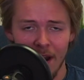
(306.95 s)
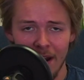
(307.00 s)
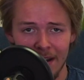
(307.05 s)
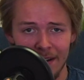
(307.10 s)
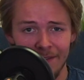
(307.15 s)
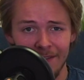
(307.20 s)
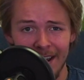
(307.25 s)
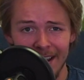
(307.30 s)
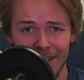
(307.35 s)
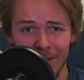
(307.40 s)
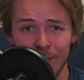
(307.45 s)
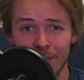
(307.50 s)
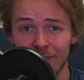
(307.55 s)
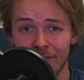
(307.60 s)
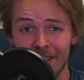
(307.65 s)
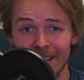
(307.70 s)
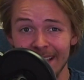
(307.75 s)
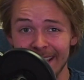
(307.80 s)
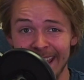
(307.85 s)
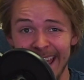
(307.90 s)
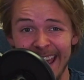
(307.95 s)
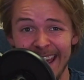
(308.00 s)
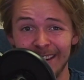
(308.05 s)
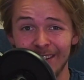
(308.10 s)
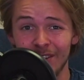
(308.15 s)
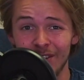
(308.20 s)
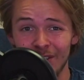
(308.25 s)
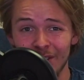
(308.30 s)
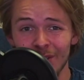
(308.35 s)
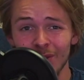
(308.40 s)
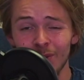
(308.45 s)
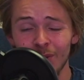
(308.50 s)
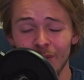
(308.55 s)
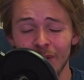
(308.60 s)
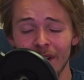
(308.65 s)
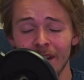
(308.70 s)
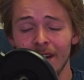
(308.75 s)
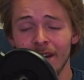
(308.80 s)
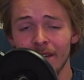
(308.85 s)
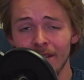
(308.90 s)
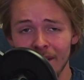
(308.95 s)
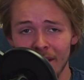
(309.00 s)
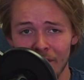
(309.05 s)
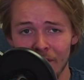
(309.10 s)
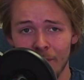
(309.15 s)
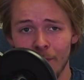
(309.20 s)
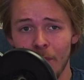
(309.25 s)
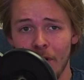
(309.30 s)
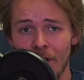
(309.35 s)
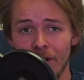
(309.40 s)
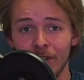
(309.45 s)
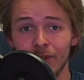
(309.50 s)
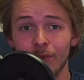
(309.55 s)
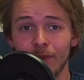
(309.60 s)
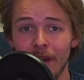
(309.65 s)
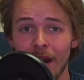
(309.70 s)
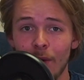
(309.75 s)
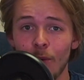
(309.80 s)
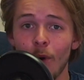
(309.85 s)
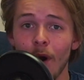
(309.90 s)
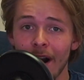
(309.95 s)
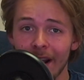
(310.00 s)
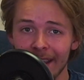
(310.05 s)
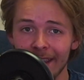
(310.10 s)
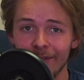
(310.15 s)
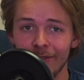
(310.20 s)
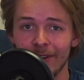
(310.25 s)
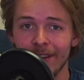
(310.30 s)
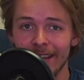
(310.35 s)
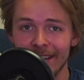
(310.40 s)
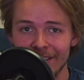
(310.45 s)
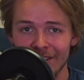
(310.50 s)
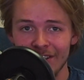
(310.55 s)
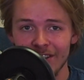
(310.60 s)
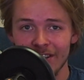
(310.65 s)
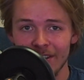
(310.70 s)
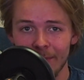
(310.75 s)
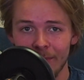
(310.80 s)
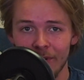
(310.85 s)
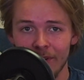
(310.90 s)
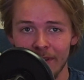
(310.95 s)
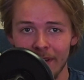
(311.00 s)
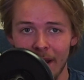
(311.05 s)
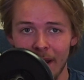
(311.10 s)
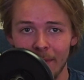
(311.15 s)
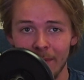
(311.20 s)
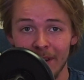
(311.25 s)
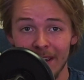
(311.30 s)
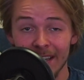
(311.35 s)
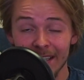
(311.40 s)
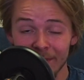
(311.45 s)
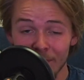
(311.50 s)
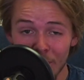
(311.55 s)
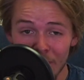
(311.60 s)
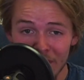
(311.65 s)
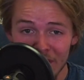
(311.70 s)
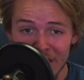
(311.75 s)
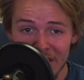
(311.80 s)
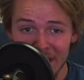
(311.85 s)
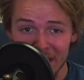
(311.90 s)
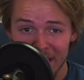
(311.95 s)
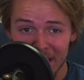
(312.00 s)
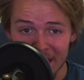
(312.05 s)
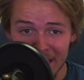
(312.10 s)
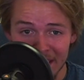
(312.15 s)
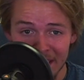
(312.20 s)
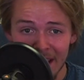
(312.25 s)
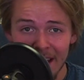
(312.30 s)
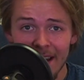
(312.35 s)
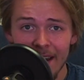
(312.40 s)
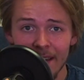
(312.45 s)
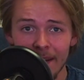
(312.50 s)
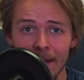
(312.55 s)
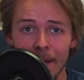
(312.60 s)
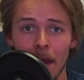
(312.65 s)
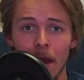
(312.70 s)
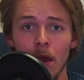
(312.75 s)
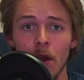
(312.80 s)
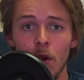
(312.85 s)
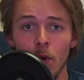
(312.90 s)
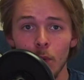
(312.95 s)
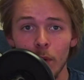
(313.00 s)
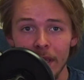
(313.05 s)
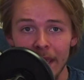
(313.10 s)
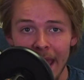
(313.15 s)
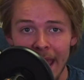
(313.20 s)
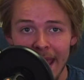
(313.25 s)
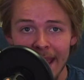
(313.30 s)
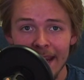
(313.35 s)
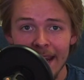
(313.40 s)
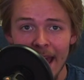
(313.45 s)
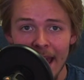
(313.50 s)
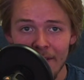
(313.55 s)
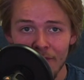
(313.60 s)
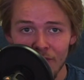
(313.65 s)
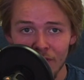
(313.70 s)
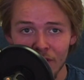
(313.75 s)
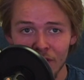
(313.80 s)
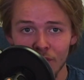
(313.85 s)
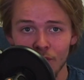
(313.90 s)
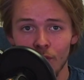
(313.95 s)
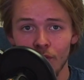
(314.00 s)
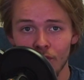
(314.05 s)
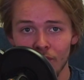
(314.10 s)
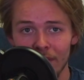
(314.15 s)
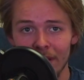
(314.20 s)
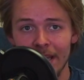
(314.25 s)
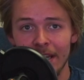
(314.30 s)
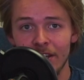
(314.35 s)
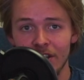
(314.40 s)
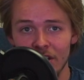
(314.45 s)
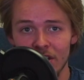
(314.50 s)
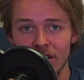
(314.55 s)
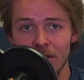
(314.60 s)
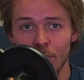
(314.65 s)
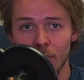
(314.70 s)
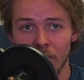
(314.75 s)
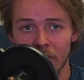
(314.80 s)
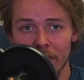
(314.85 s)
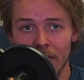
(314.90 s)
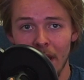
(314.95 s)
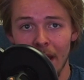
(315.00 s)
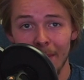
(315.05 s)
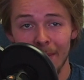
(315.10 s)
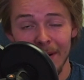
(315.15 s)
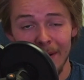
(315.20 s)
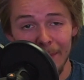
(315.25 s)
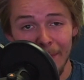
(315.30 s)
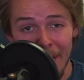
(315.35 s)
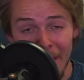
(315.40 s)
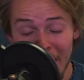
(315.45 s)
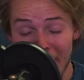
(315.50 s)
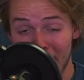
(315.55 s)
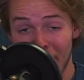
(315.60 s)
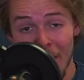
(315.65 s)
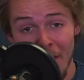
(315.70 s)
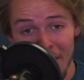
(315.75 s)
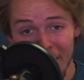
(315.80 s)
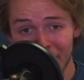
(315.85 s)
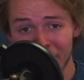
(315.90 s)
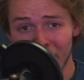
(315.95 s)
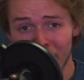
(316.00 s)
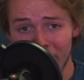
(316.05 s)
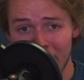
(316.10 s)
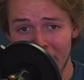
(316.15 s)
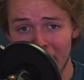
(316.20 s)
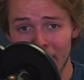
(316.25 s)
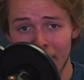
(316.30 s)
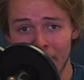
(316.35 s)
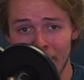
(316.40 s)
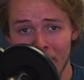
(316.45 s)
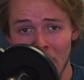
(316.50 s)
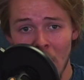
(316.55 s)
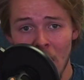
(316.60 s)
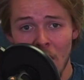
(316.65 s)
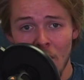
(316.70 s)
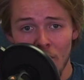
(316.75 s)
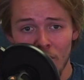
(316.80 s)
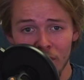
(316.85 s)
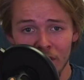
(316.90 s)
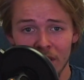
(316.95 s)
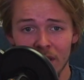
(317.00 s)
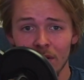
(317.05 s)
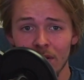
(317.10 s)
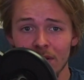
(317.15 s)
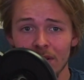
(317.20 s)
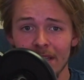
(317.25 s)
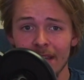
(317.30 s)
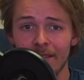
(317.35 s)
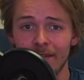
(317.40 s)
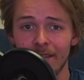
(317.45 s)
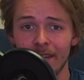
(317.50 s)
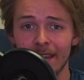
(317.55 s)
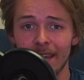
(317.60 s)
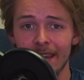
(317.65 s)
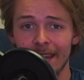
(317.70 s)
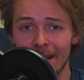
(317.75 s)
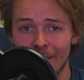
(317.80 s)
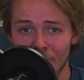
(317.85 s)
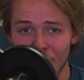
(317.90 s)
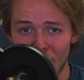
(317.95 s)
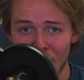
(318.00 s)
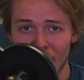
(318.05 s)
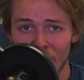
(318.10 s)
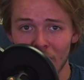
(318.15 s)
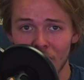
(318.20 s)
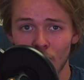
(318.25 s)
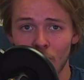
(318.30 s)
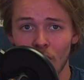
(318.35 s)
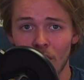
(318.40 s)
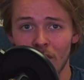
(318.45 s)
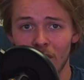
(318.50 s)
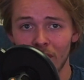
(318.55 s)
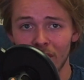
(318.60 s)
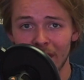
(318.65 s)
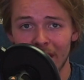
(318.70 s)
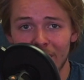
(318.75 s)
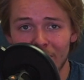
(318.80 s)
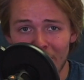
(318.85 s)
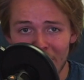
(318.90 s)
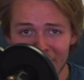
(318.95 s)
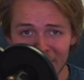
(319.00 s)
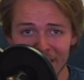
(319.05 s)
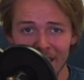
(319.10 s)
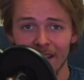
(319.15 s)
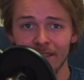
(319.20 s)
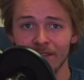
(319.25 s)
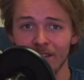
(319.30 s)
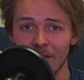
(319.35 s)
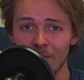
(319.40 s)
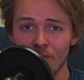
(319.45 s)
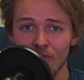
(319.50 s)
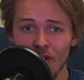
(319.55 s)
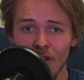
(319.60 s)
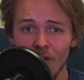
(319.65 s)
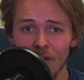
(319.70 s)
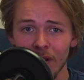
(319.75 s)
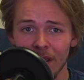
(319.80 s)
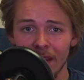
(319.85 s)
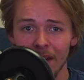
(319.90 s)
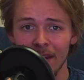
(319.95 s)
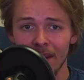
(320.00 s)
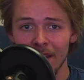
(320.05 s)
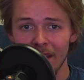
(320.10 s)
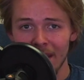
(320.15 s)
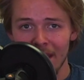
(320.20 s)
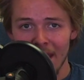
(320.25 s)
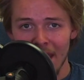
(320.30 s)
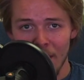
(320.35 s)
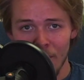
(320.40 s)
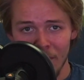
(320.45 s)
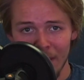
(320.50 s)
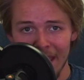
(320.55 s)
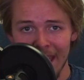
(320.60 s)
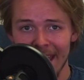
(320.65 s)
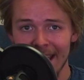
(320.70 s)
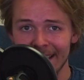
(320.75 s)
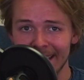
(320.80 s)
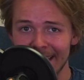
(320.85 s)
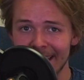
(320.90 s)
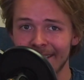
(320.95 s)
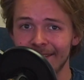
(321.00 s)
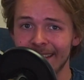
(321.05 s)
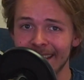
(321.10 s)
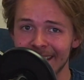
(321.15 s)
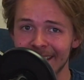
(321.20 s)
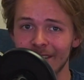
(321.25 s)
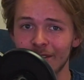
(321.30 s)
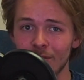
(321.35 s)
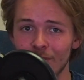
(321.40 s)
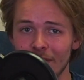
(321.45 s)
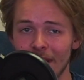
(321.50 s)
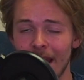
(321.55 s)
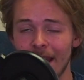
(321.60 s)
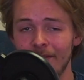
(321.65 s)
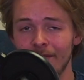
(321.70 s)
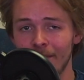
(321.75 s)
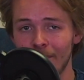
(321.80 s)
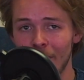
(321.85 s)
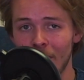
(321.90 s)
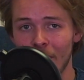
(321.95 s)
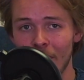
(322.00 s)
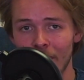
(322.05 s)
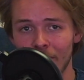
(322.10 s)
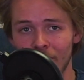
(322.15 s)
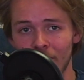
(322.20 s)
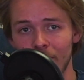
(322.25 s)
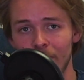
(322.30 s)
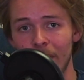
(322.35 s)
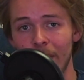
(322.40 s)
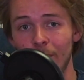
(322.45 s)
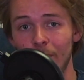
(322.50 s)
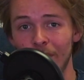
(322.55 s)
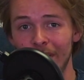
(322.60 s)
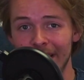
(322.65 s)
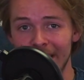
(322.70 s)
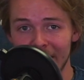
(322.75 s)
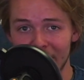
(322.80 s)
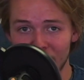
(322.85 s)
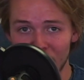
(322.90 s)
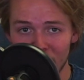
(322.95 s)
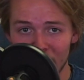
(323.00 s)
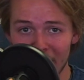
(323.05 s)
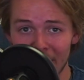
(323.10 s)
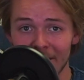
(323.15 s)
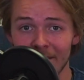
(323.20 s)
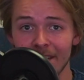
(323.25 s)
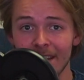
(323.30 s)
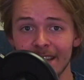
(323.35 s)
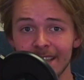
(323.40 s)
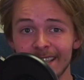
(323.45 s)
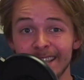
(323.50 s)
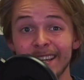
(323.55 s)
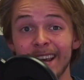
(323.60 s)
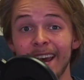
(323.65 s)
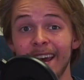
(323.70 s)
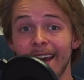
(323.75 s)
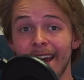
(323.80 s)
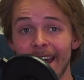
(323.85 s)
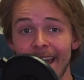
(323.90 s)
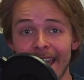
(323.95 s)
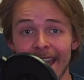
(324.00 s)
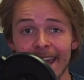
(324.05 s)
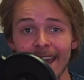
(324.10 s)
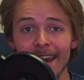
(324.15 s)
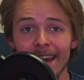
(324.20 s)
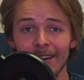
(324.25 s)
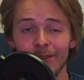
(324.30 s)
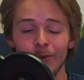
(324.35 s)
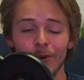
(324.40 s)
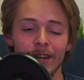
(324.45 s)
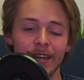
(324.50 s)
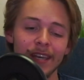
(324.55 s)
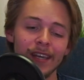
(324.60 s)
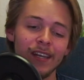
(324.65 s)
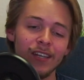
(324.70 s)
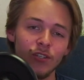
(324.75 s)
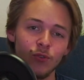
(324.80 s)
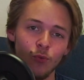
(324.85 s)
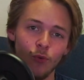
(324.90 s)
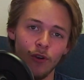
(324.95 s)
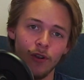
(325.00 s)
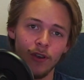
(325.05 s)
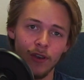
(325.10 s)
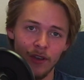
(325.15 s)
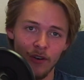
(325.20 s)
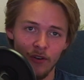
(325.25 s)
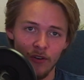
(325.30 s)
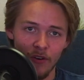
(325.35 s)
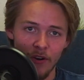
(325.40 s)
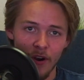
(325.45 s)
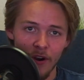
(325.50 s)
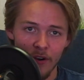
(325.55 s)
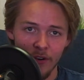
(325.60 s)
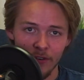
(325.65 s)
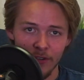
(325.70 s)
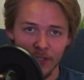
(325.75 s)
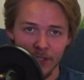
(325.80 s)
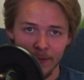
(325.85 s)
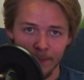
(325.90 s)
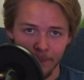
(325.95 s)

In fact, we really can't do the other parts without walking in relationship with God. Because of what Jesus has done, we can have restored relationship with God. But apart from him, we're still living in a broken world, and we ourselves are broken. And we can't live this new life apart from him. We need his forgiveness, and we need his work in our hearts.